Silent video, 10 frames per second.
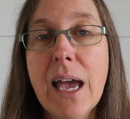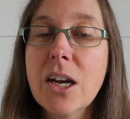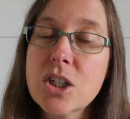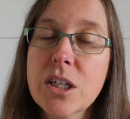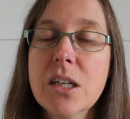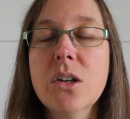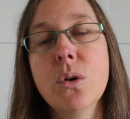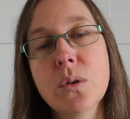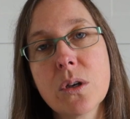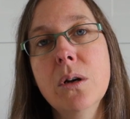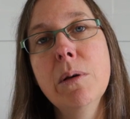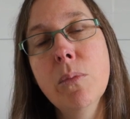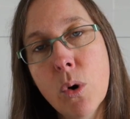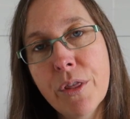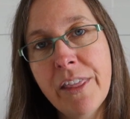actually no, it's going to be
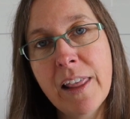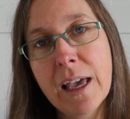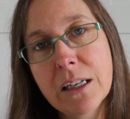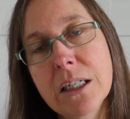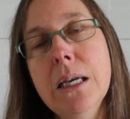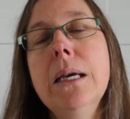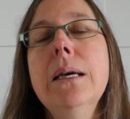more than that,